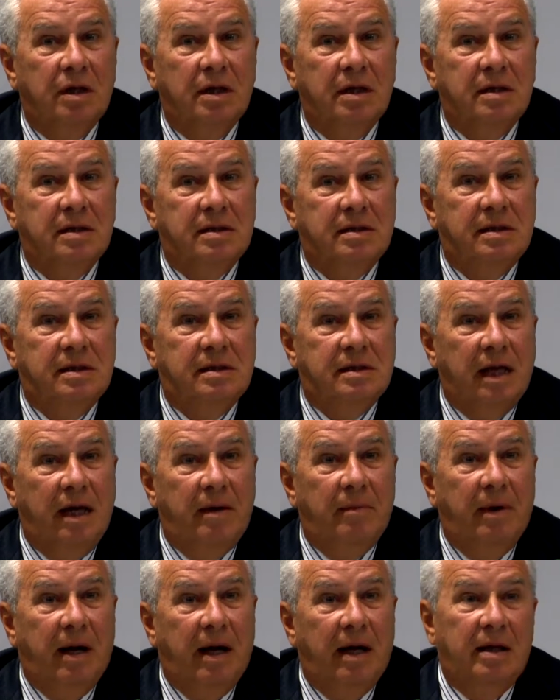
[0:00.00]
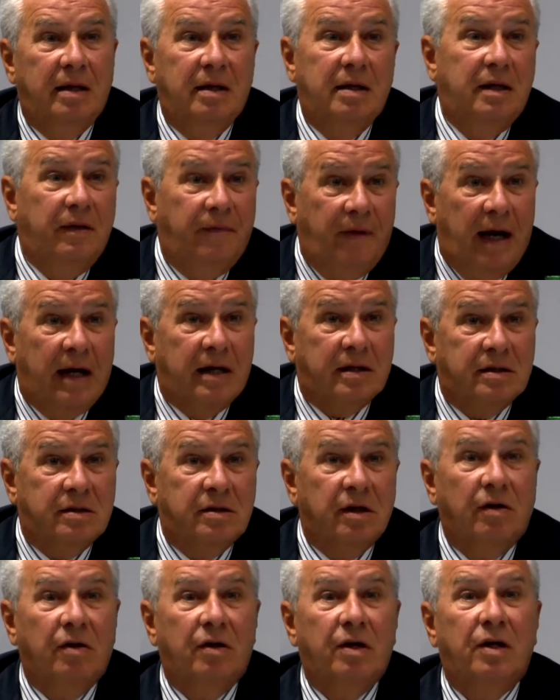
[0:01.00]
unstable countries,
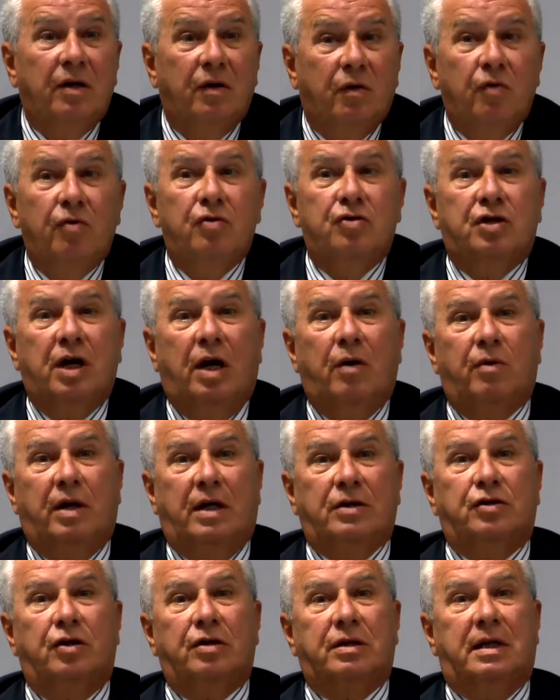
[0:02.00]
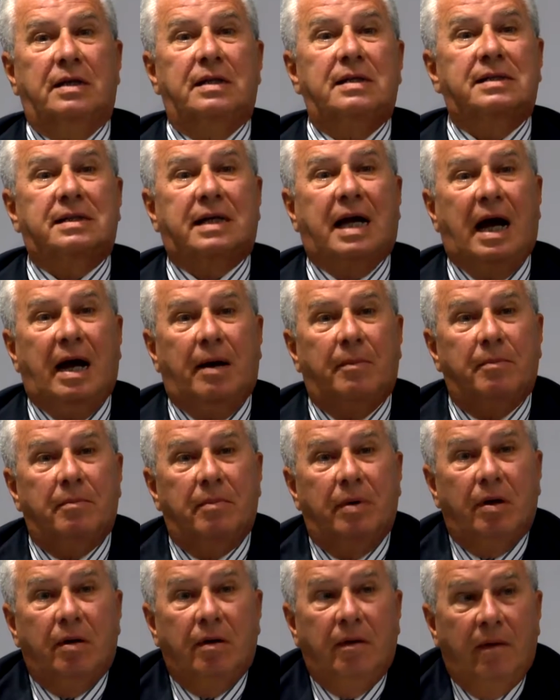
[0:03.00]
but it isn't a
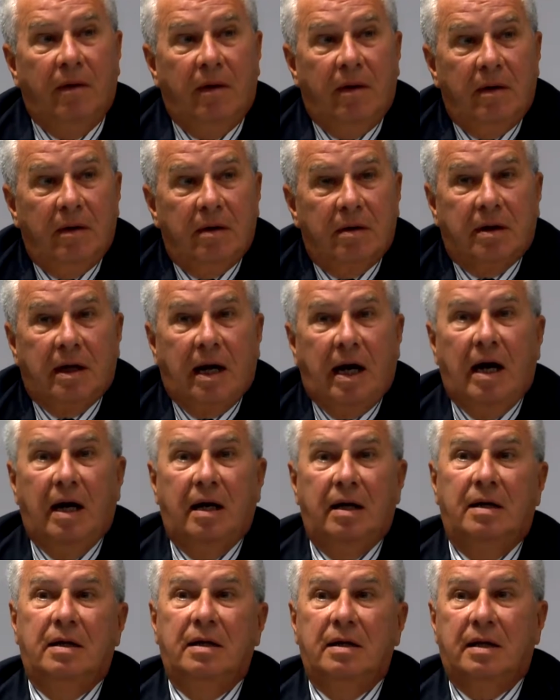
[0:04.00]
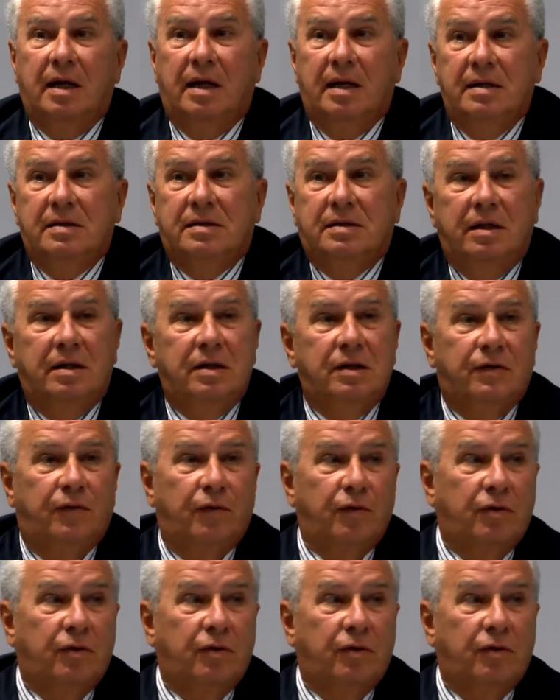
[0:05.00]
financing system as such. Rather,